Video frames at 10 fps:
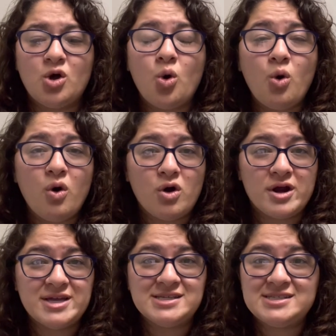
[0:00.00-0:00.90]
or
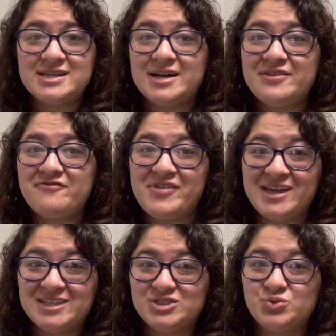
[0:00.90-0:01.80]
is it an
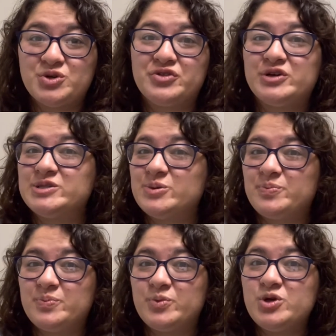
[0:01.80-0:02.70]
event where there's a
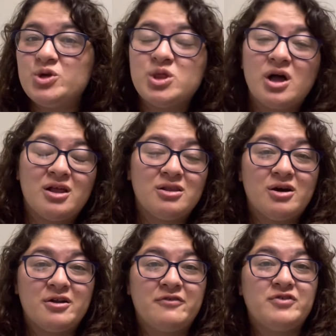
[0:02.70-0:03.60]

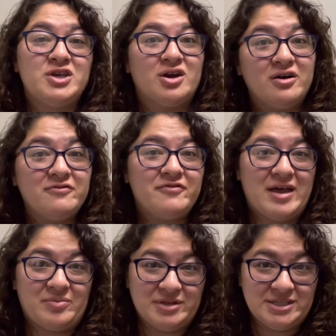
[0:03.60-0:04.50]
lot of young
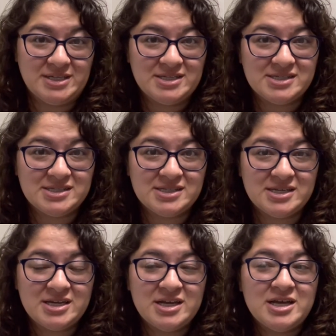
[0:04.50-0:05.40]
families,
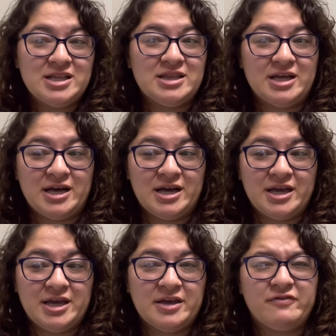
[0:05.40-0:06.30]

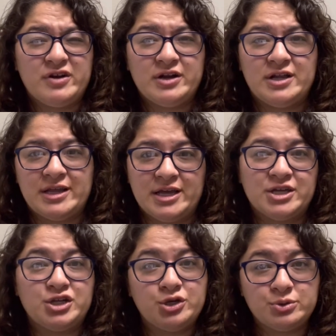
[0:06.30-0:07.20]
like
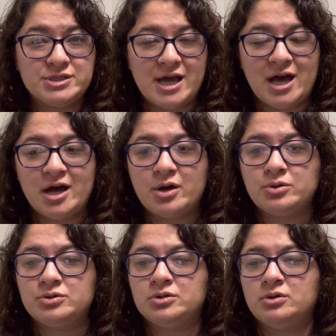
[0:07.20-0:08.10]
a new
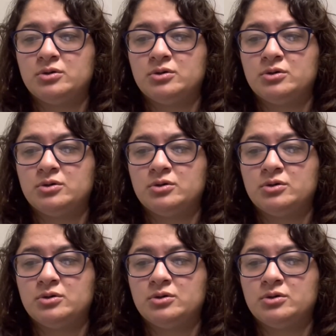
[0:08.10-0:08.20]
town,